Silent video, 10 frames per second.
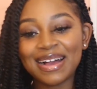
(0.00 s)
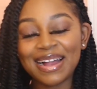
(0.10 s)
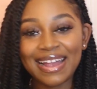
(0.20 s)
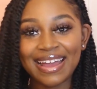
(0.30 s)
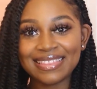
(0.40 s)

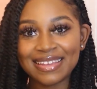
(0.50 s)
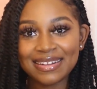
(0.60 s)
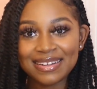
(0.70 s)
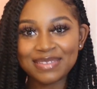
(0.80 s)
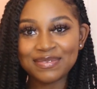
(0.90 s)
are at the
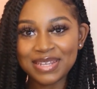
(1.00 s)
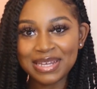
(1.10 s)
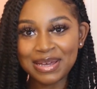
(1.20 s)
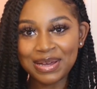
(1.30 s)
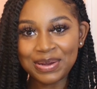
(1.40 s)
end of the
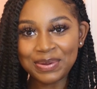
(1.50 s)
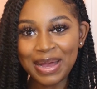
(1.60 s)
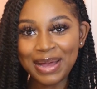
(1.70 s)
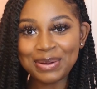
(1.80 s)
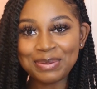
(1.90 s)
video.
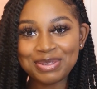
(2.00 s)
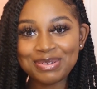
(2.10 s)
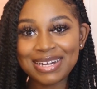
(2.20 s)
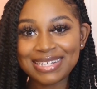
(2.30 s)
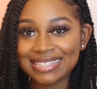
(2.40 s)
I hope you
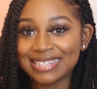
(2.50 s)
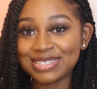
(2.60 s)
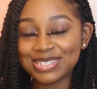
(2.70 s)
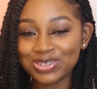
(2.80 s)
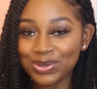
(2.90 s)
guys
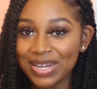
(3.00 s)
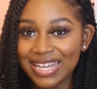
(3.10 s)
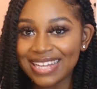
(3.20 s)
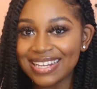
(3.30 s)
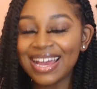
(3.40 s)

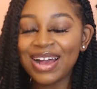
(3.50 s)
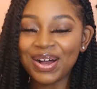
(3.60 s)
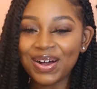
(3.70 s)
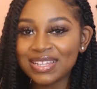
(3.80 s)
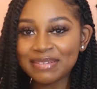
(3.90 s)
enjoyed.
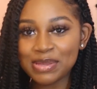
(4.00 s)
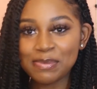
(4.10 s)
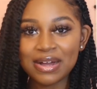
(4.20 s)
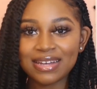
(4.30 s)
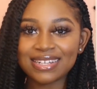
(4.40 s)
All of the
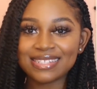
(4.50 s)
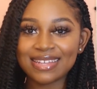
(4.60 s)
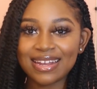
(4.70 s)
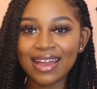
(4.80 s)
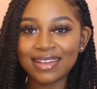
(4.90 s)
products
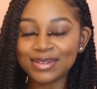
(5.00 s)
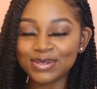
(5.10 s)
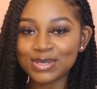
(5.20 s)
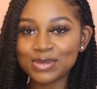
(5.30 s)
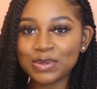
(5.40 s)
that I
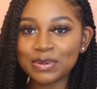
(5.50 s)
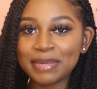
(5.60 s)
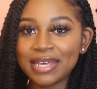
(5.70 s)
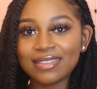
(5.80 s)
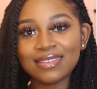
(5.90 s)
used will
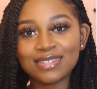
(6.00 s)
be in the